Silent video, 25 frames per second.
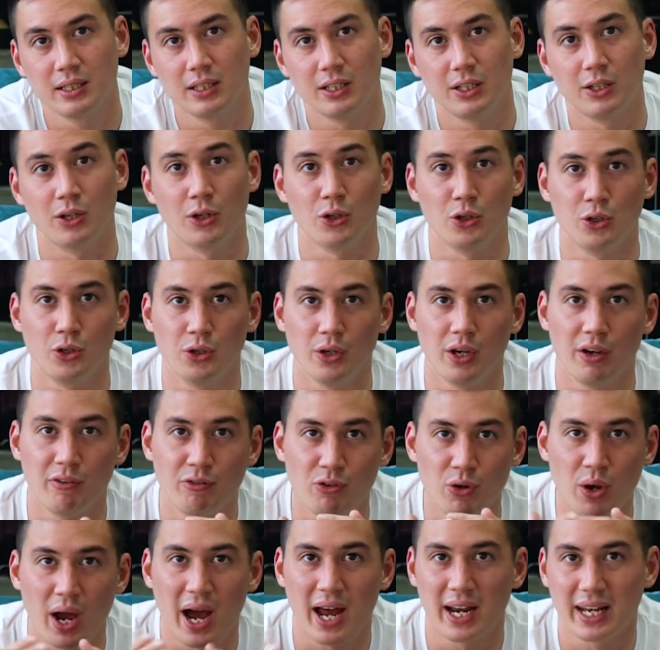
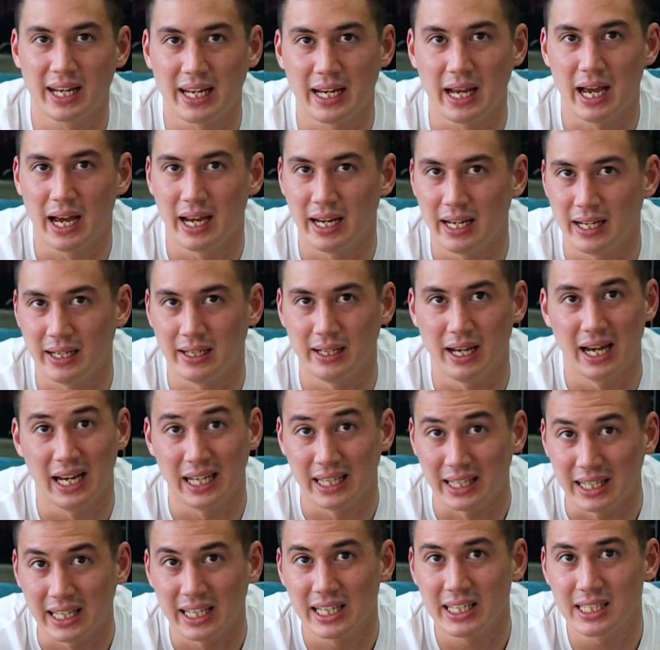if you had a
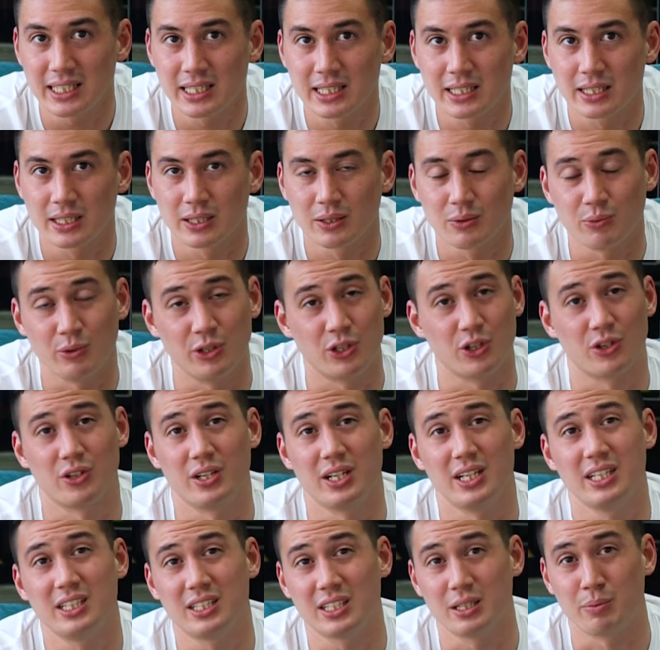list which you could
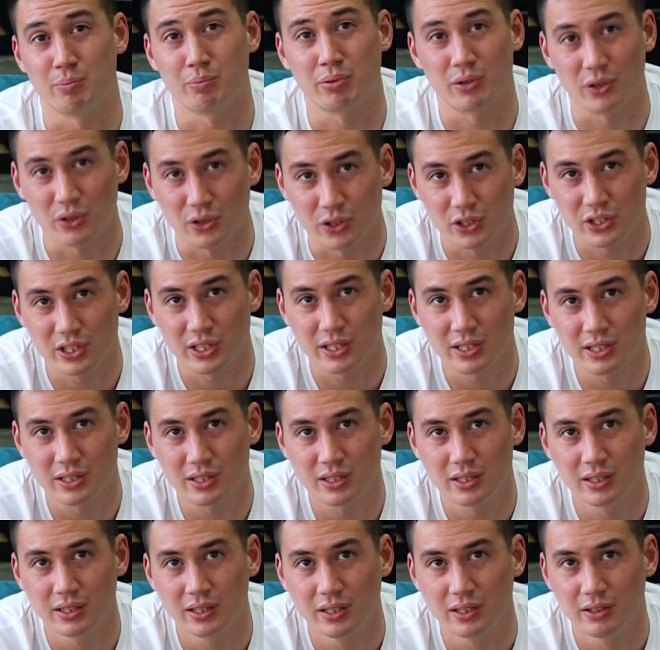easily
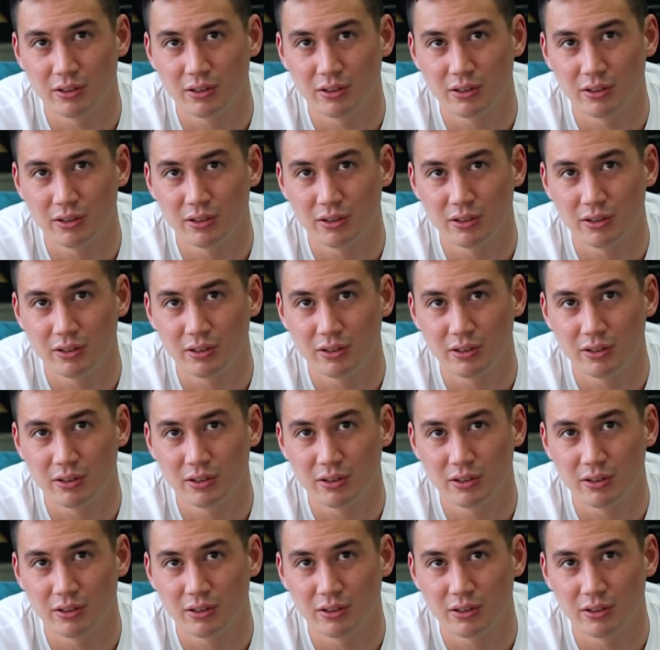purchase